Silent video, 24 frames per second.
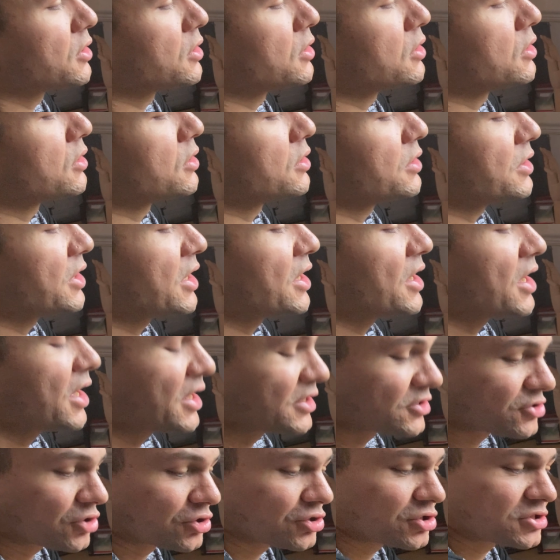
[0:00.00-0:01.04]
Yeah, it has got
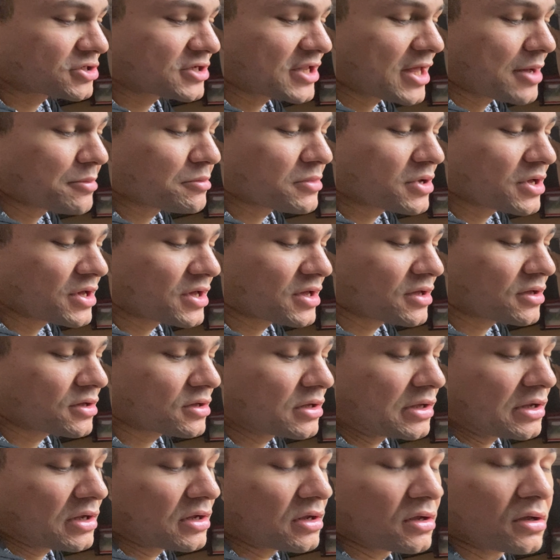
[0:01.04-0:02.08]
the slam there.
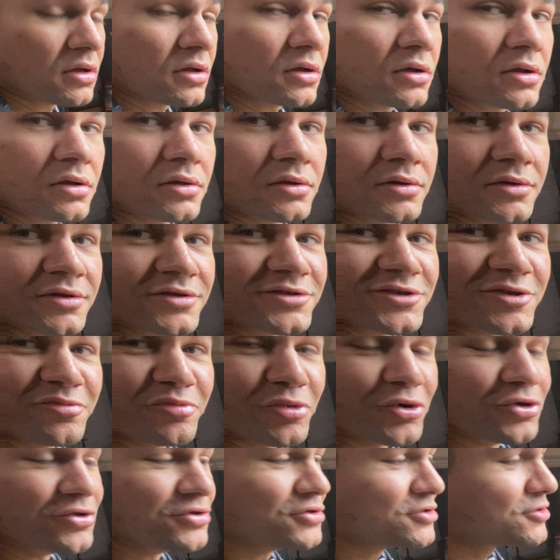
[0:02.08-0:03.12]
So the
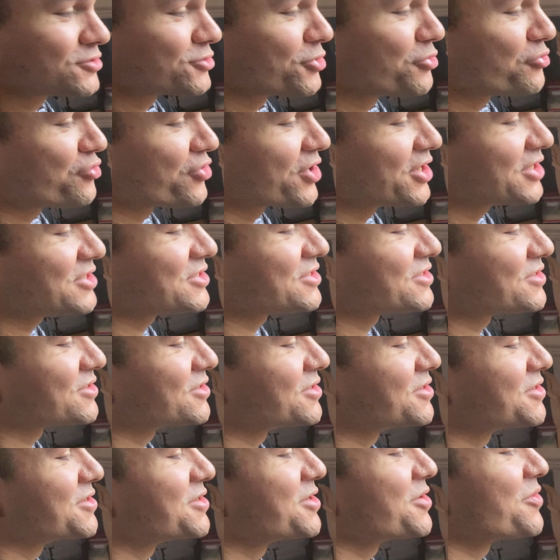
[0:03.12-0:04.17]
buttons don't press
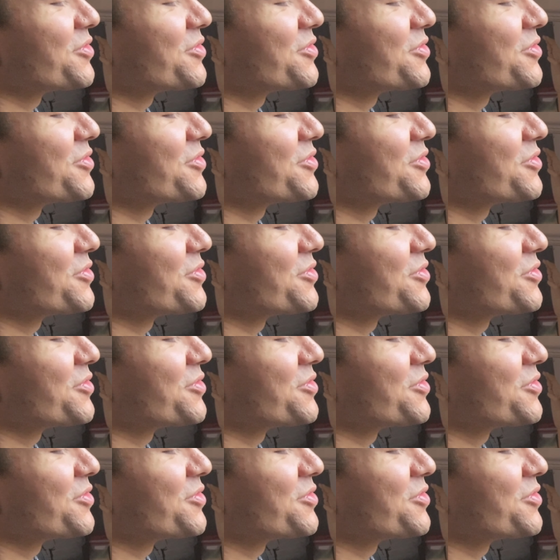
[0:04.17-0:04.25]
when you